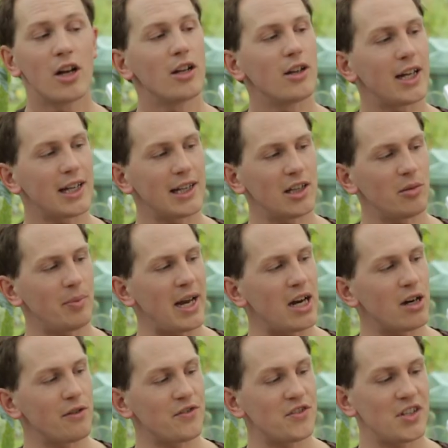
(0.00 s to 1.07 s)
like a little
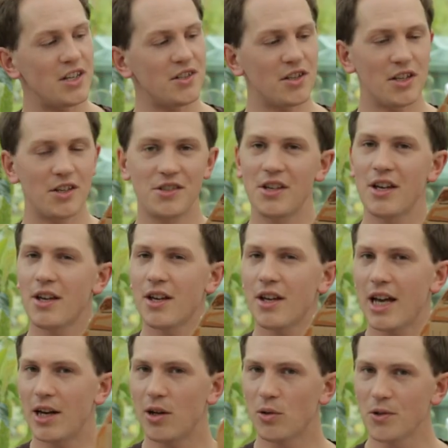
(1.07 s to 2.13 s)
pair of scissors,
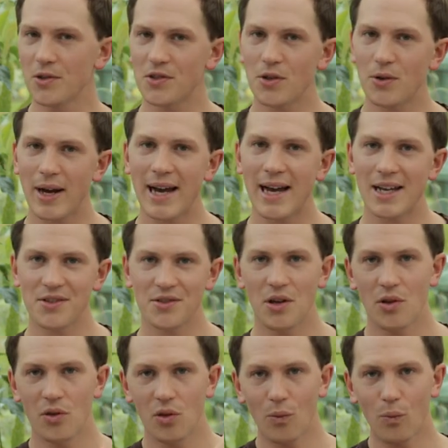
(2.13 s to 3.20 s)
and also has
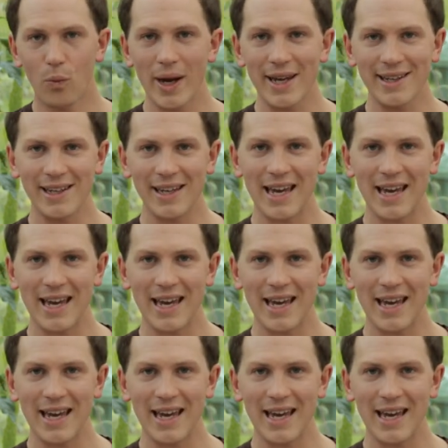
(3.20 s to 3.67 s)
the wing